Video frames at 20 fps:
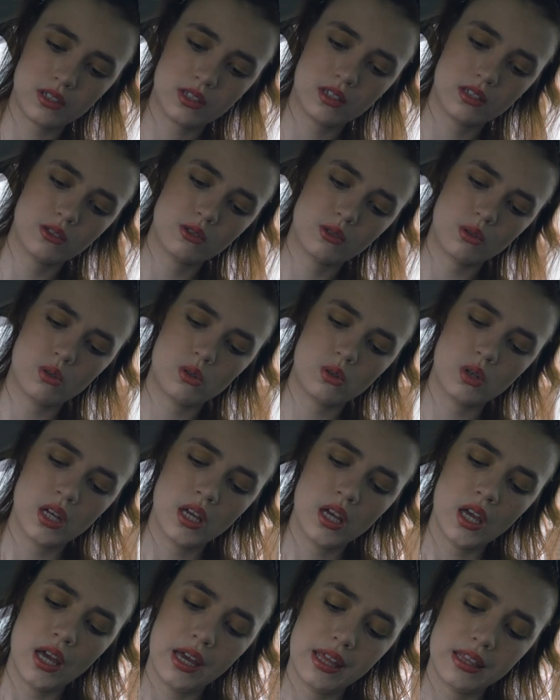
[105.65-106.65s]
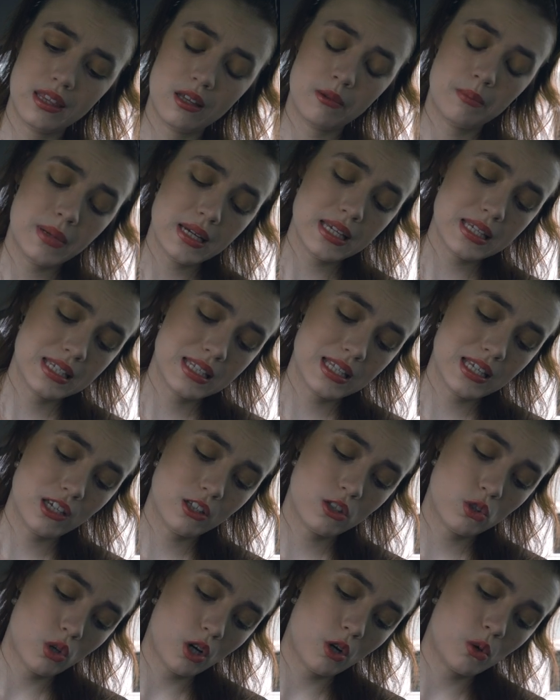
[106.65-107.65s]
So the best
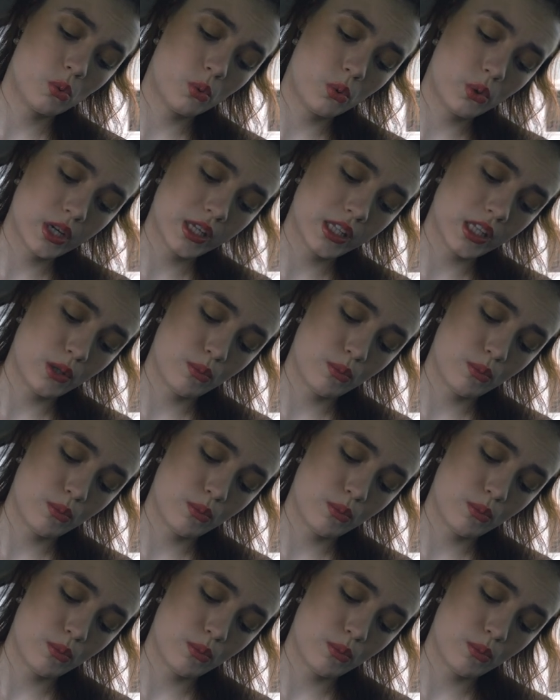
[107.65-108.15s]
thing to avoid